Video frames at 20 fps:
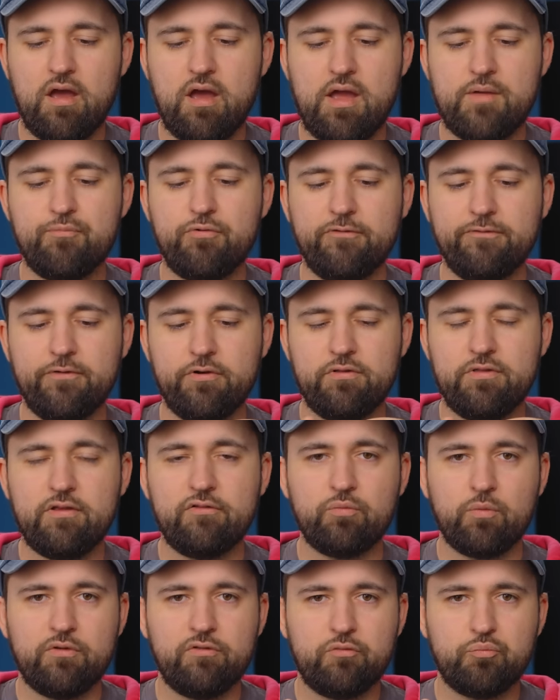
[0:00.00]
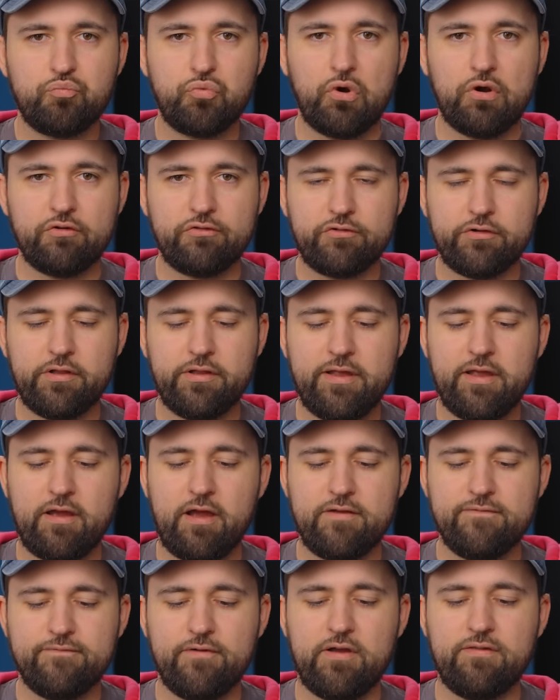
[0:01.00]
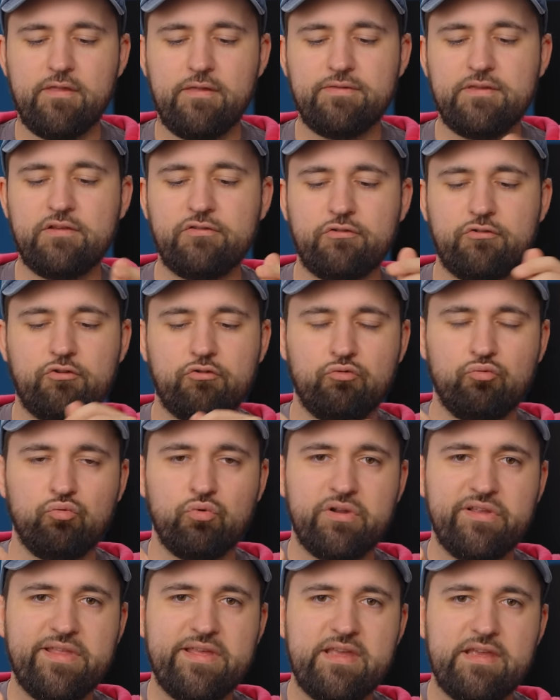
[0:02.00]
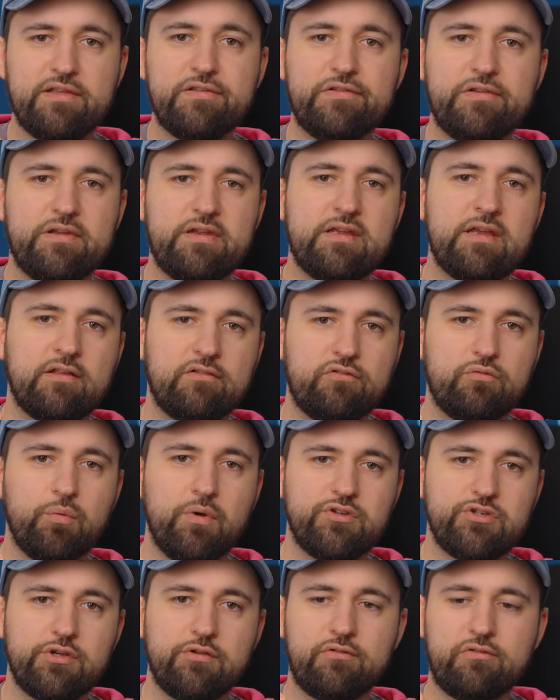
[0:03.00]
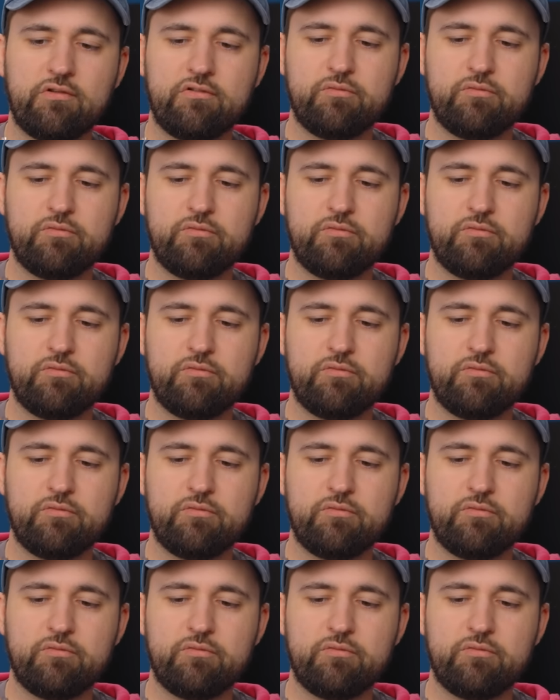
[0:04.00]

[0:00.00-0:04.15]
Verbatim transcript: I prefer these ones personally. I find that these are just really easy to get switches,